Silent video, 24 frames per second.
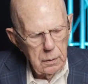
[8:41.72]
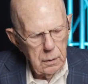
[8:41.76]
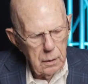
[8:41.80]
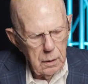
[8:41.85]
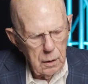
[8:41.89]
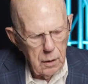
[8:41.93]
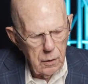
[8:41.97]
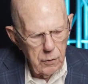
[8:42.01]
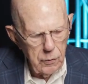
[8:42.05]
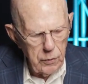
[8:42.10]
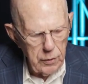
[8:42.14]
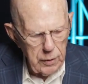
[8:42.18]

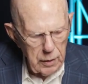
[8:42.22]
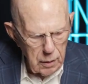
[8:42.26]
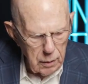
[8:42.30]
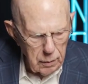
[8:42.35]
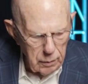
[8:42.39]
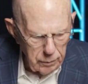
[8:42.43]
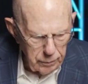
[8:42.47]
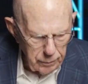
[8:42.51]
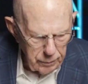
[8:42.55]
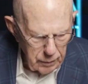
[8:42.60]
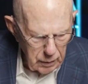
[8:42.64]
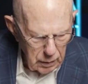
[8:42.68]
on
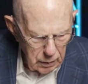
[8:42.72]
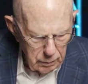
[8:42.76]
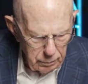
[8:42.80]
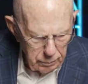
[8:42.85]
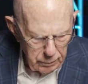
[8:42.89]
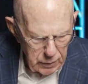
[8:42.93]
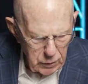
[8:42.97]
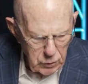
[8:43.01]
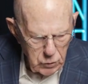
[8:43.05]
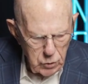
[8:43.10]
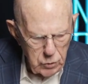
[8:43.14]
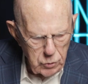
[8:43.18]
their
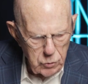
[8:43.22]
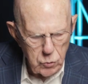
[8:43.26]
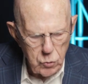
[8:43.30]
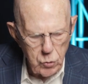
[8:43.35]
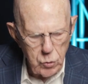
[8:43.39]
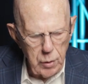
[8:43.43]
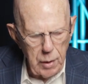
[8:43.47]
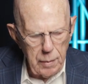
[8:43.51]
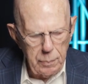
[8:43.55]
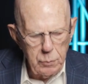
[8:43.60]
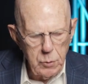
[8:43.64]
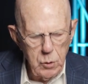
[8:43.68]
mission
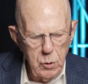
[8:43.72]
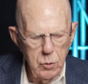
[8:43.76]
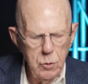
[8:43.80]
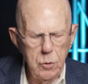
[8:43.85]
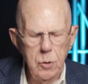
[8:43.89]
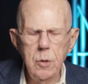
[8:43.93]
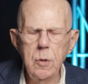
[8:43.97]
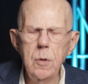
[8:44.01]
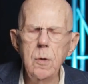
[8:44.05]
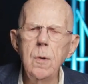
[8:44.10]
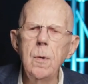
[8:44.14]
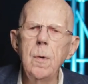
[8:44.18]
trip to
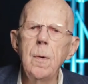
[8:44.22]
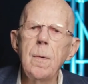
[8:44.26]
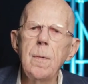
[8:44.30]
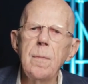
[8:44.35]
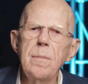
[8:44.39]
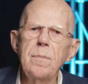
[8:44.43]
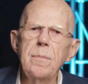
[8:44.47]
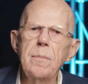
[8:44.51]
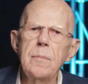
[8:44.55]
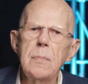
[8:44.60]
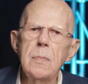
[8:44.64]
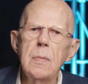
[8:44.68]
do
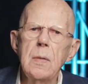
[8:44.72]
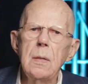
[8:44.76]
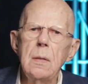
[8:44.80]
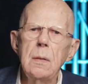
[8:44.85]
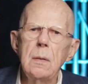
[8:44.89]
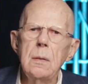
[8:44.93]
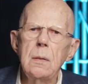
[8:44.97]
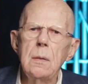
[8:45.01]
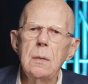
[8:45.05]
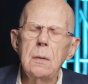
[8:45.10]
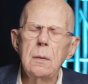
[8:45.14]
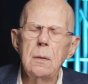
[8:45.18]

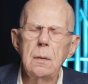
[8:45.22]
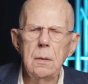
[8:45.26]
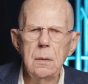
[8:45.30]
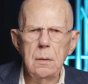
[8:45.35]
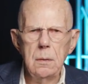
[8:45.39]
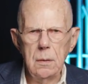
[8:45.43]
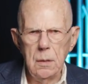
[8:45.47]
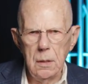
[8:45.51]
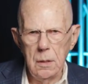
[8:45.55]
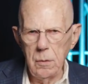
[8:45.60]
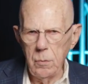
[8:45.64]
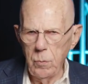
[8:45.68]

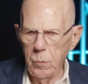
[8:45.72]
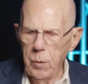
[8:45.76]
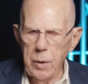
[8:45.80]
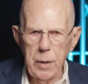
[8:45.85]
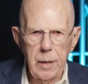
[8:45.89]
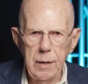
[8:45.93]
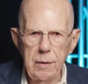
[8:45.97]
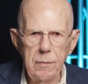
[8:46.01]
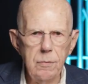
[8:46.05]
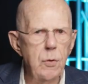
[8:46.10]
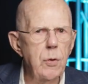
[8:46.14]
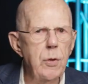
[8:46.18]
uh,
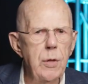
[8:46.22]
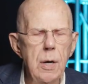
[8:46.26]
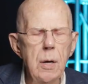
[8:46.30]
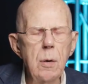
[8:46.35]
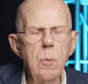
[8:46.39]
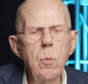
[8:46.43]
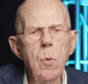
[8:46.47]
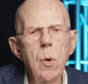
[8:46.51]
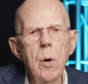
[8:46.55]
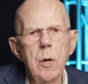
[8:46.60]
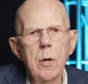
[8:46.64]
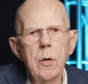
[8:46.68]
whatever they
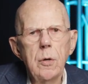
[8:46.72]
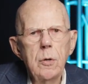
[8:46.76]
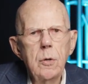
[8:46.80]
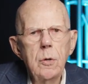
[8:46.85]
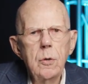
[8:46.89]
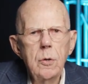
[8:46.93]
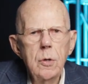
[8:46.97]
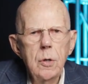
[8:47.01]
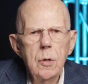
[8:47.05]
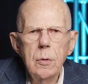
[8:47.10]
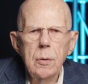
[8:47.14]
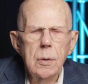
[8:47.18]
wanted to
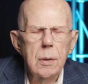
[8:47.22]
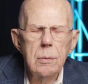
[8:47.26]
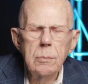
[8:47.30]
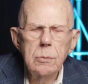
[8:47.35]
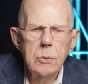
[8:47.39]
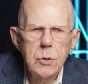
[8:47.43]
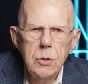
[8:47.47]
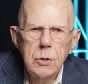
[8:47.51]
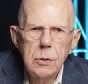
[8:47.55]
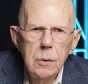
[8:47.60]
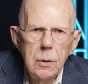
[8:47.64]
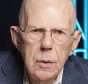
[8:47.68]
do. And it
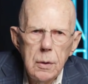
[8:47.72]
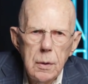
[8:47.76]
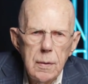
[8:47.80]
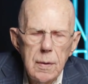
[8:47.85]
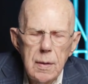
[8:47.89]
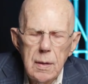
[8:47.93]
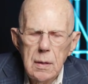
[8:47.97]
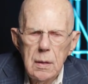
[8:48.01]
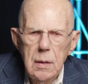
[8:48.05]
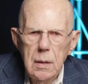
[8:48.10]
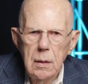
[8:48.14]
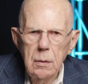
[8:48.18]
was,
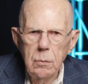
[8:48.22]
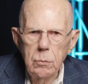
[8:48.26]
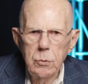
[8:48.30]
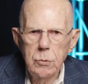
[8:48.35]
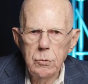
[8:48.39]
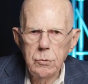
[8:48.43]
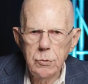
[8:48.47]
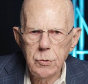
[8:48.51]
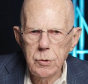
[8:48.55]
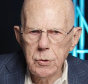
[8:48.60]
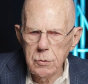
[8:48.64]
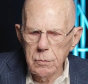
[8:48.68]
it
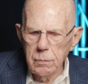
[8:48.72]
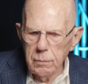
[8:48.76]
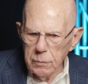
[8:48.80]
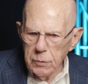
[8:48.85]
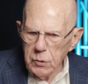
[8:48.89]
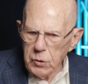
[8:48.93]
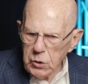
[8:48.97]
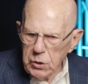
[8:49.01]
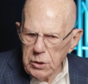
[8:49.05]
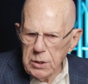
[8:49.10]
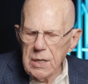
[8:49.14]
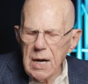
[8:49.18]
was
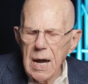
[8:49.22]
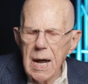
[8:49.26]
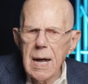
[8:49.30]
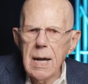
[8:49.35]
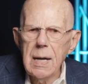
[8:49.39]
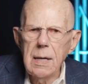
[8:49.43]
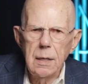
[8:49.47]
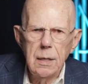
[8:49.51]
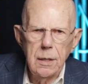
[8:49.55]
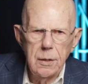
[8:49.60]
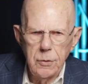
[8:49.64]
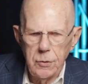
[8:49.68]

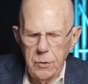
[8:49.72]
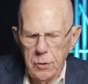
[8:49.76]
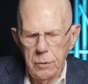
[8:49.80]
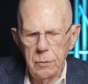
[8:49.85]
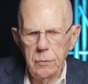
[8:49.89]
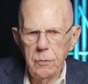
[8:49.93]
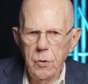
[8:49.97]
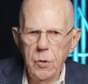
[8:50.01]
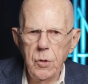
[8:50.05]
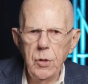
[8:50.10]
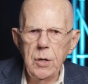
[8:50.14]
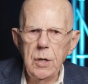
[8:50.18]
silent
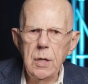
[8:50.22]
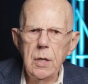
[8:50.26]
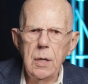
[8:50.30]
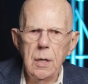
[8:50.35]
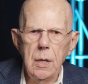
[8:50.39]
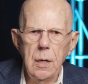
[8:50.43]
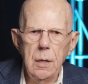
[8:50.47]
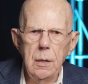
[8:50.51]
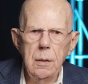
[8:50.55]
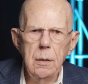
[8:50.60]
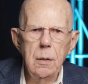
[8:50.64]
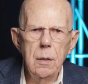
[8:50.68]

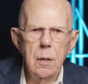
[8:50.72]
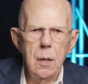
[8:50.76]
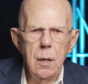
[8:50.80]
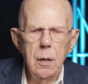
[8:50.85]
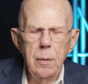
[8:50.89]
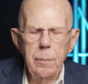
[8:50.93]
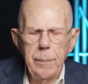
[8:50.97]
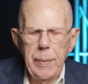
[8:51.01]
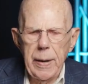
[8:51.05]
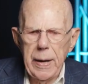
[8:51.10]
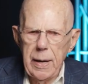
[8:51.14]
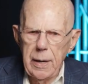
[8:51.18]
then
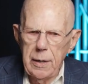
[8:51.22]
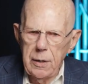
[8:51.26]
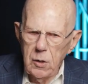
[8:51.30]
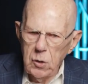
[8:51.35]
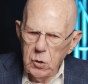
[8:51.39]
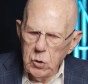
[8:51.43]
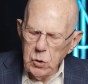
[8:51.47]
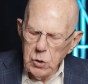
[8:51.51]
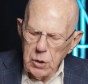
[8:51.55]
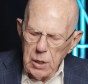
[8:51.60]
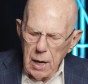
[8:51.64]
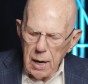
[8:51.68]
about
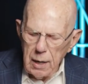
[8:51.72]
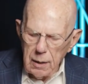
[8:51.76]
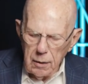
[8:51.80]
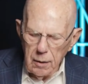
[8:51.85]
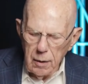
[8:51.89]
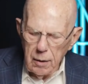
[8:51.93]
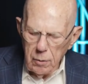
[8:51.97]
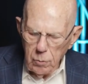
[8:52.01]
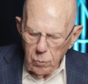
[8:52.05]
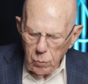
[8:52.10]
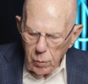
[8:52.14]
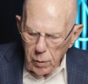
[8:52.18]

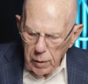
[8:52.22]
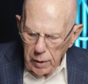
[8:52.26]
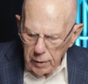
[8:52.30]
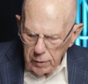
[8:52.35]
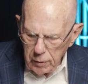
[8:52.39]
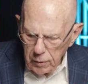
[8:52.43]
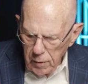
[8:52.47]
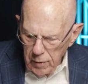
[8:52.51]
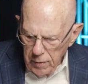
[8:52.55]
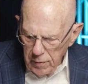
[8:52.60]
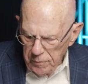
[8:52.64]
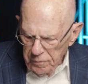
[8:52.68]
exactly
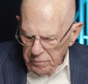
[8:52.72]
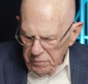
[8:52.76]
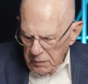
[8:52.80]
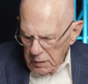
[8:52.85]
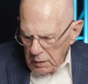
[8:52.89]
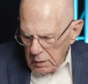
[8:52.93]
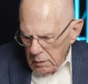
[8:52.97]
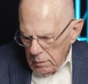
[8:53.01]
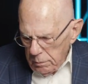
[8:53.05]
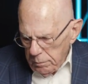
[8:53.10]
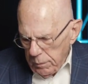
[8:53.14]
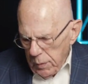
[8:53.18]
what
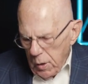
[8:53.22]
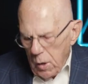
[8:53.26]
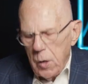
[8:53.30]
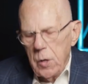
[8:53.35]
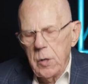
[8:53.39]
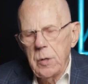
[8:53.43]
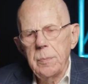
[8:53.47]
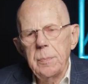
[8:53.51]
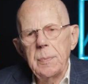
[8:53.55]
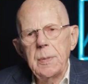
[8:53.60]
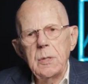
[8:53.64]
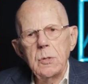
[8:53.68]

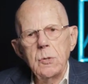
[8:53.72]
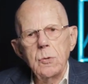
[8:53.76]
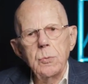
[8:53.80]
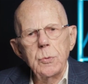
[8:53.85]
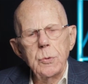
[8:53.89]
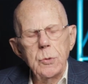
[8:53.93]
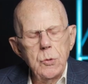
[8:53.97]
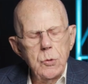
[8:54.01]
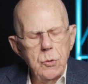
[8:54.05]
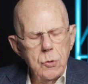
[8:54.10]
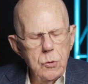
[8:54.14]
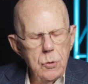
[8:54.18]
Barnabas
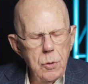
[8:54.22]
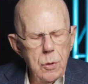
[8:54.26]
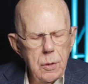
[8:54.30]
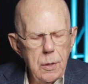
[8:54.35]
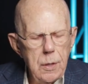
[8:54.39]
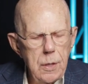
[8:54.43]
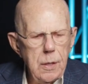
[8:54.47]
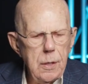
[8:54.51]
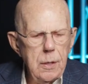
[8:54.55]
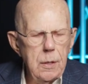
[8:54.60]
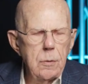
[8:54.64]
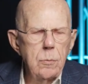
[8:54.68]
was
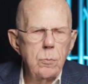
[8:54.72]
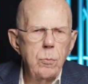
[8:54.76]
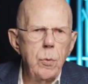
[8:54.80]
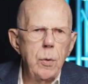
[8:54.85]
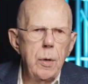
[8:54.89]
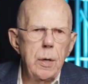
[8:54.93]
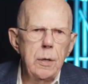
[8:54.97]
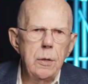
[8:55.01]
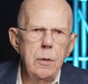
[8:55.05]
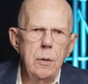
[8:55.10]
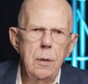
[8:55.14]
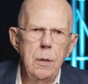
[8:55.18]
doing and
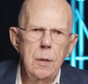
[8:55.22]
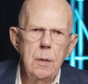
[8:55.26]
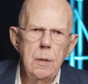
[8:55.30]
what